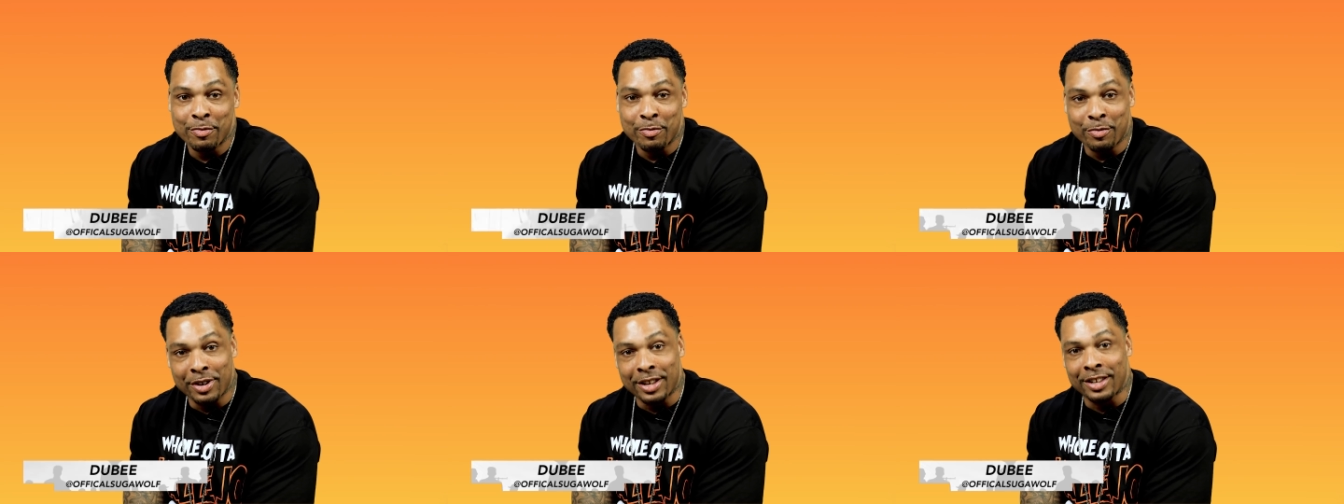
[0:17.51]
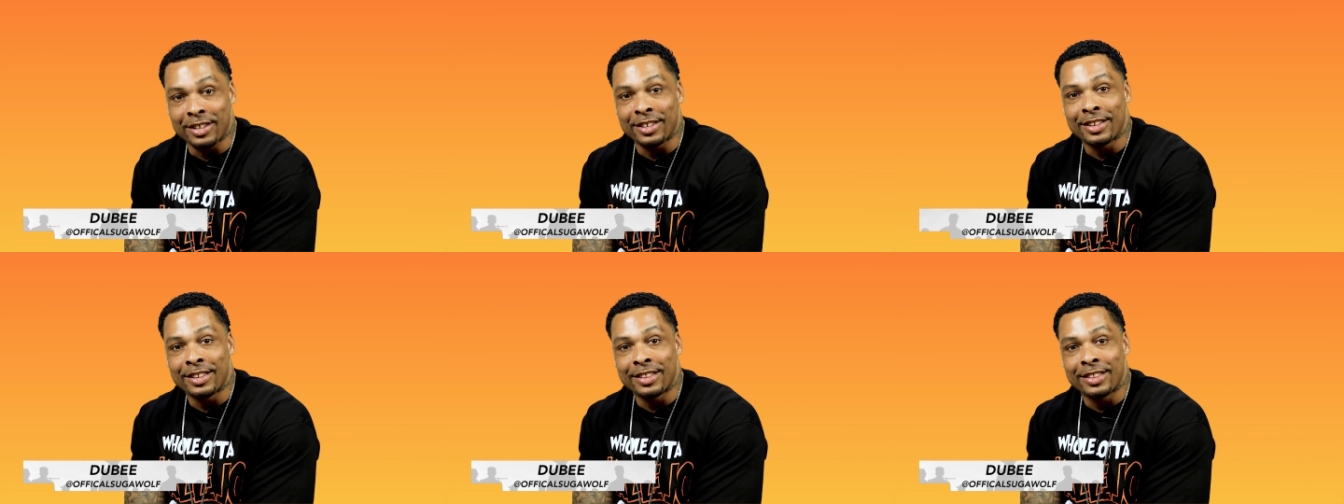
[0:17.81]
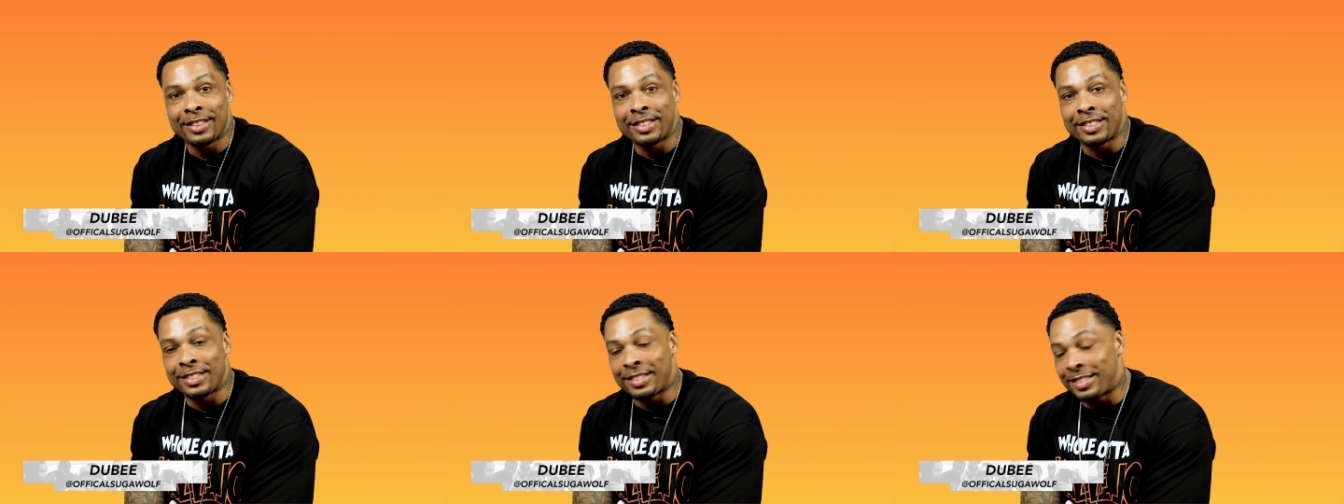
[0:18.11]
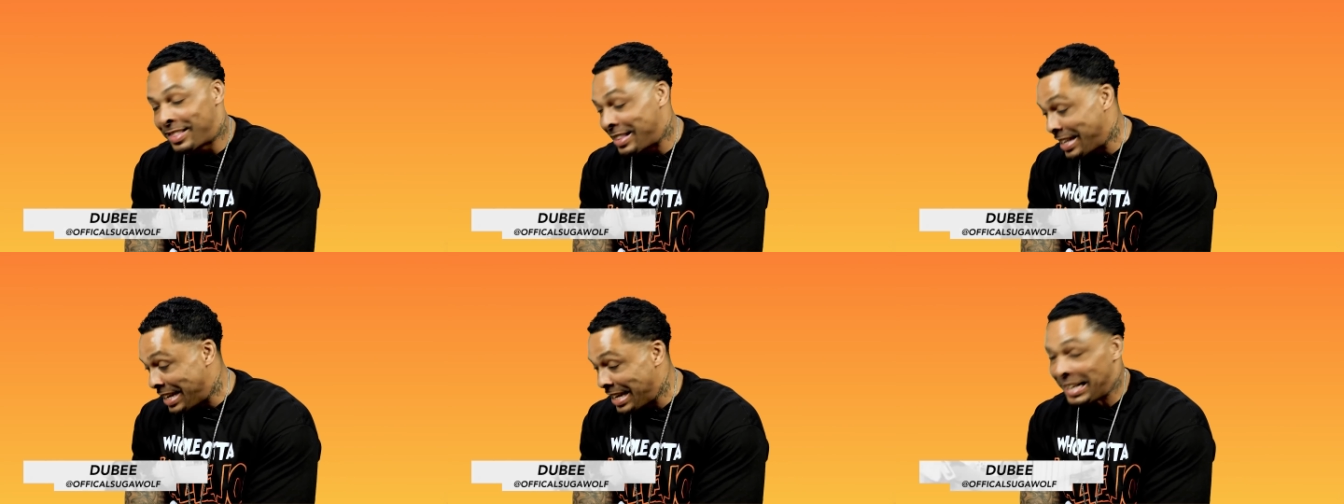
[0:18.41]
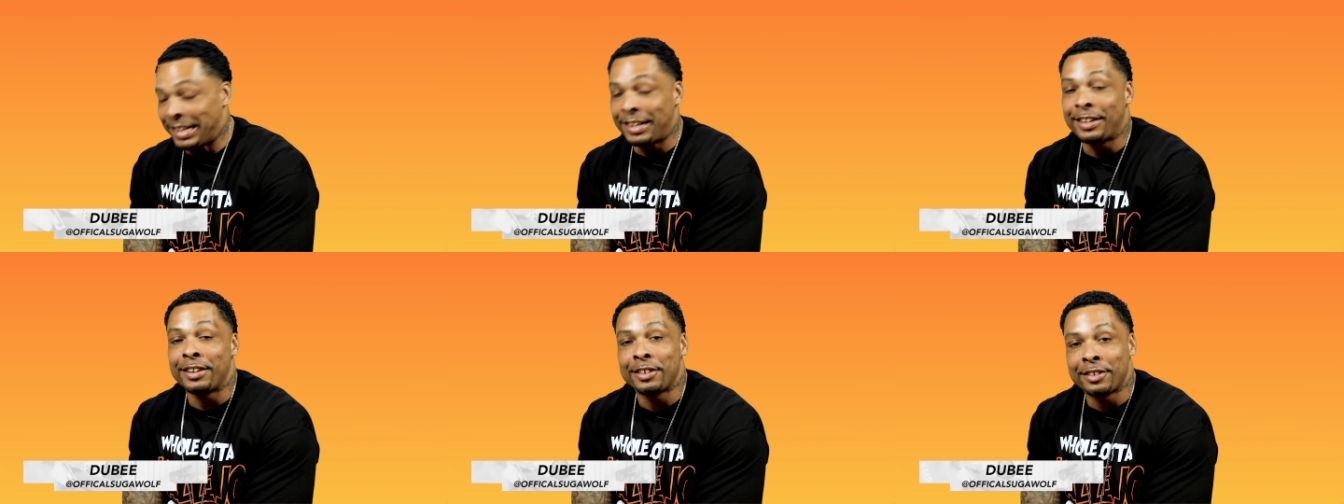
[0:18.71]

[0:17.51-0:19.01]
with the